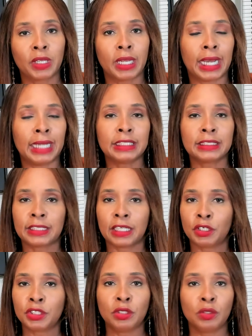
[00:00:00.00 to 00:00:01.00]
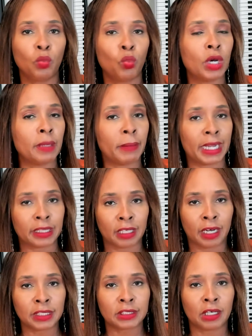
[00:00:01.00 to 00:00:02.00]
I just tell you what my
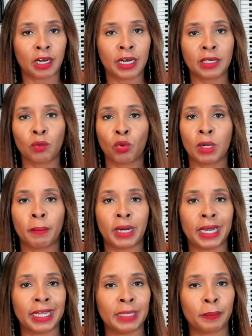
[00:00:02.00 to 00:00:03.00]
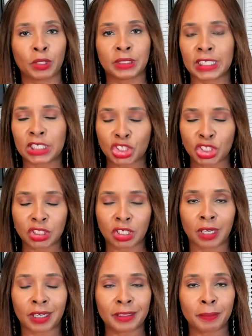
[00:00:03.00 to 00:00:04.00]
thoughts are, what my predictions
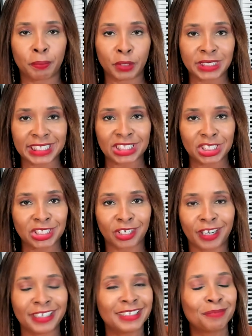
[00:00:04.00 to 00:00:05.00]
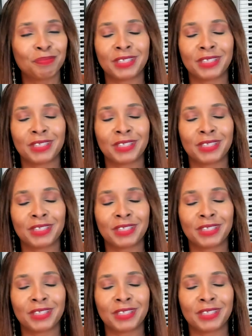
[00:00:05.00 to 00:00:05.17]
are, predictions are,